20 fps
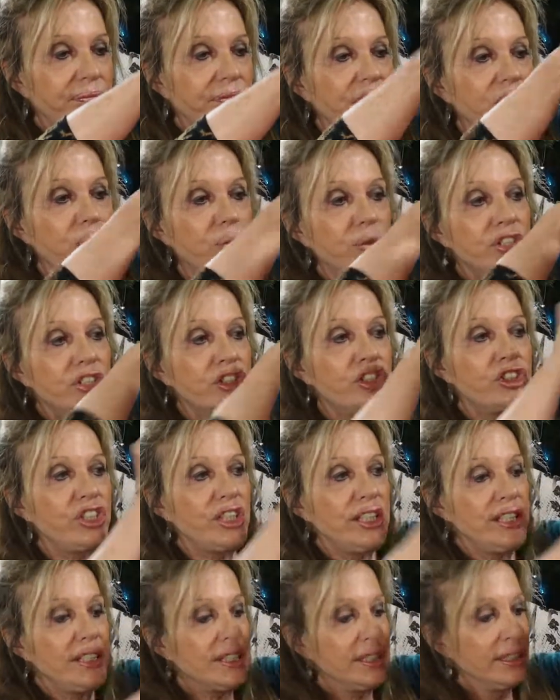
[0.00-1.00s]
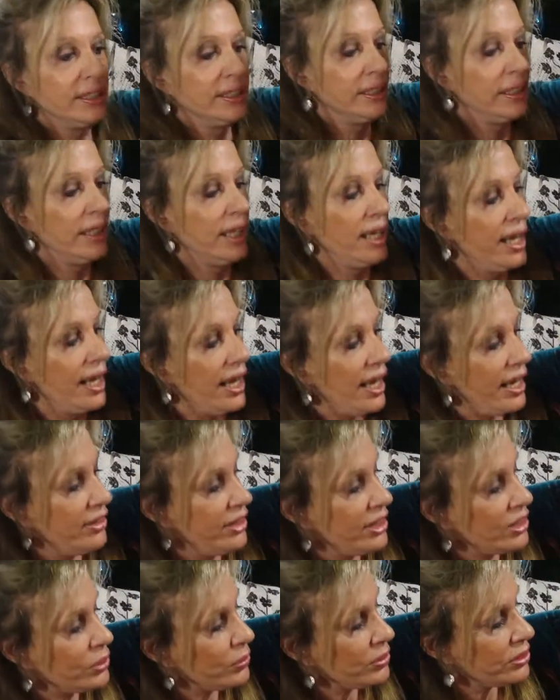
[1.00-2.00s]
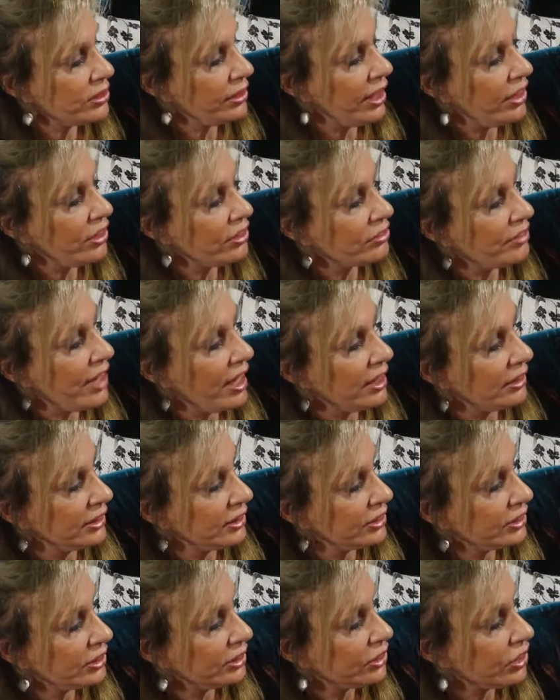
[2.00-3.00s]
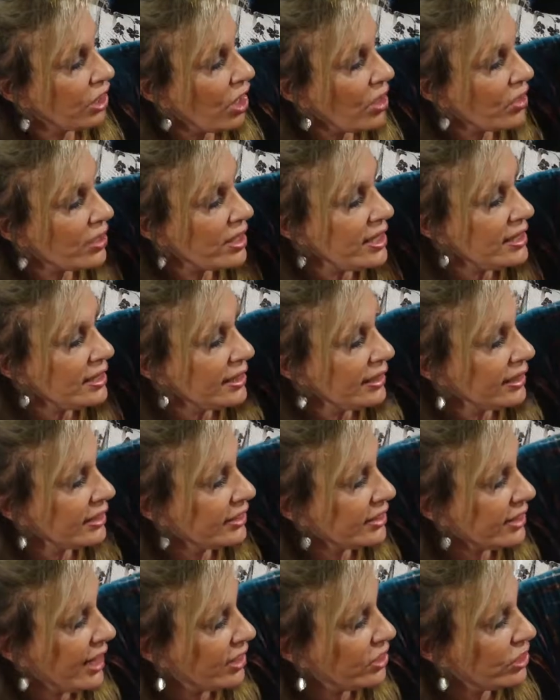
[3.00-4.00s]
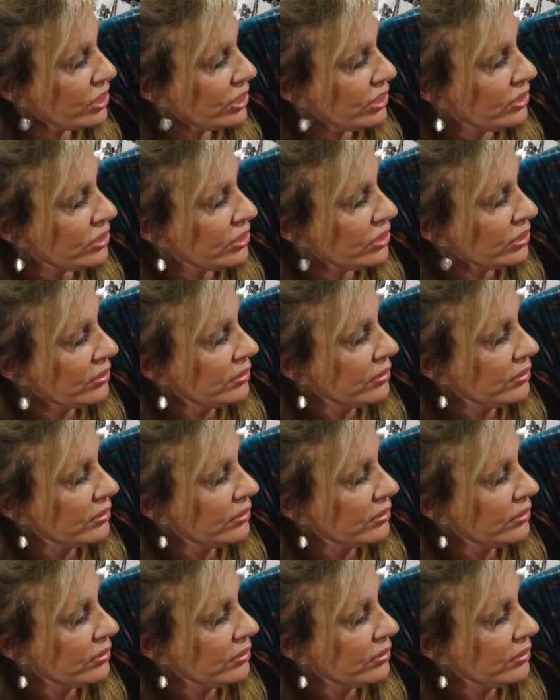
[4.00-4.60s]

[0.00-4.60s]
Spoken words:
was a sheet, and this was another valance that's already in little sections.